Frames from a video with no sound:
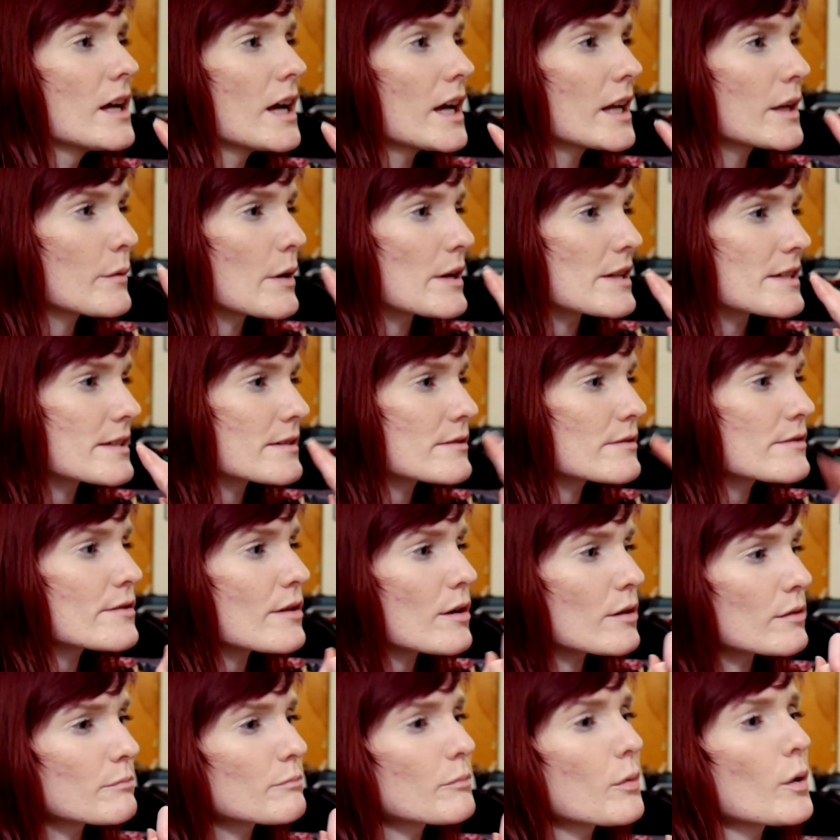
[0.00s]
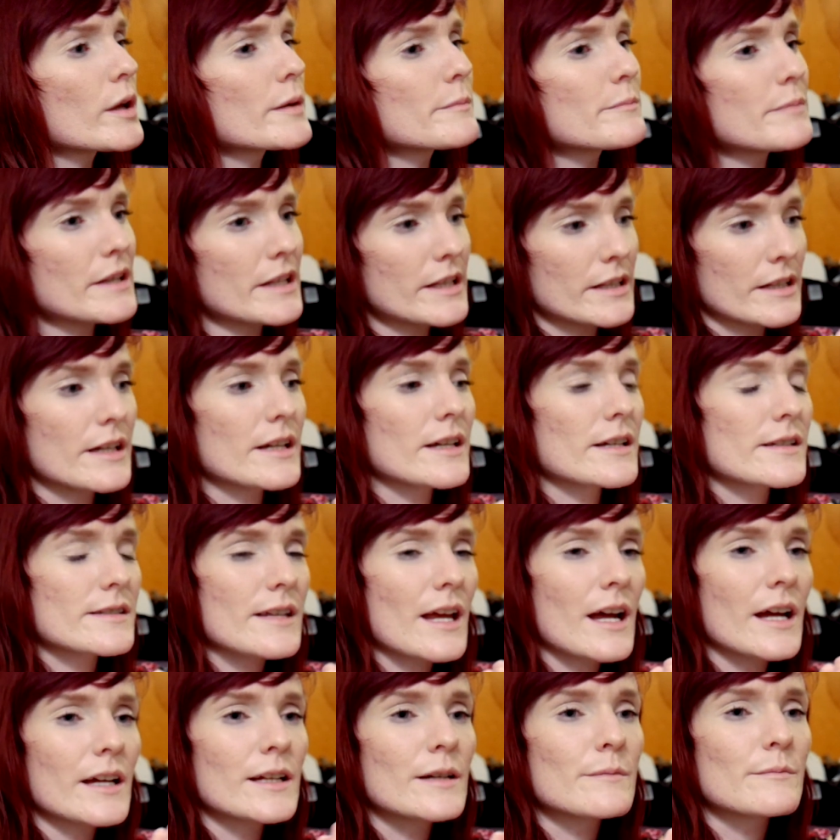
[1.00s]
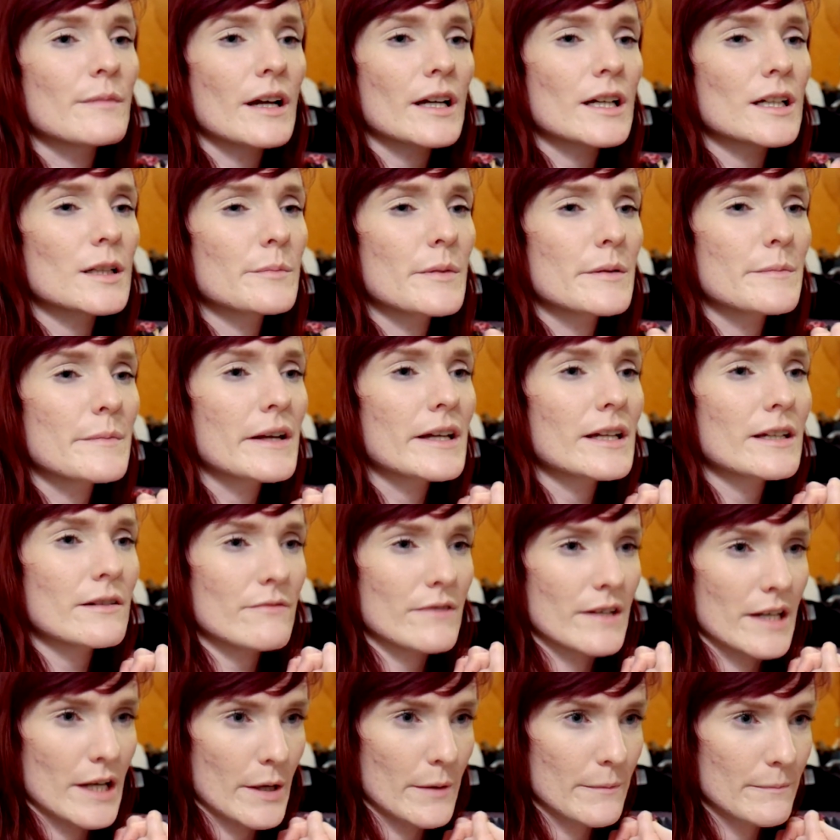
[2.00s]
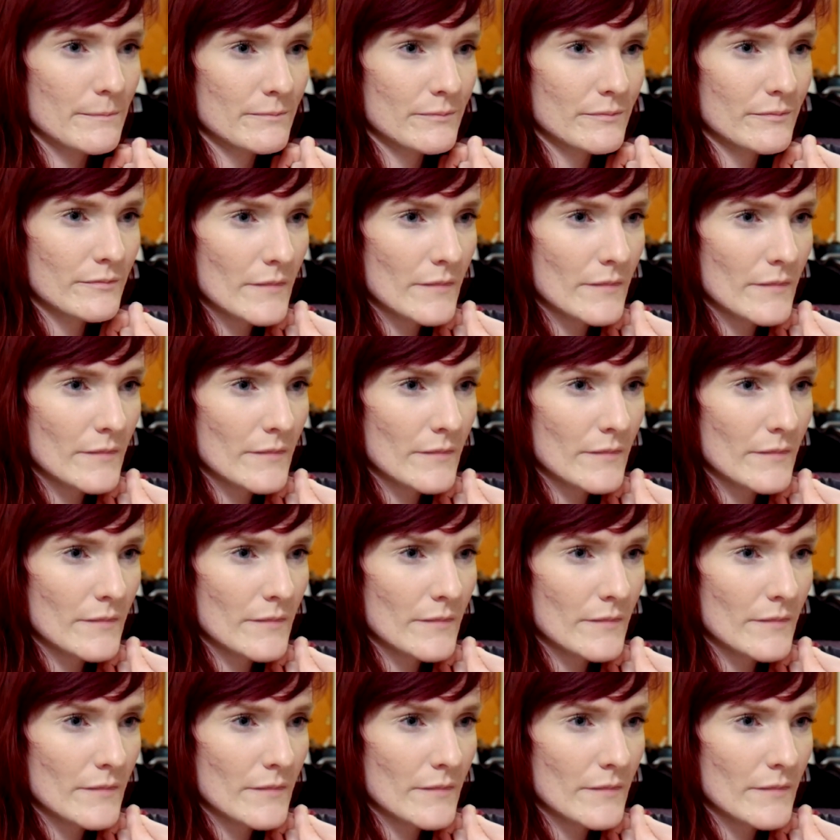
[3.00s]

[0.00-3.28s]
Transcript: Anyways, so point being is I am not going to be making a video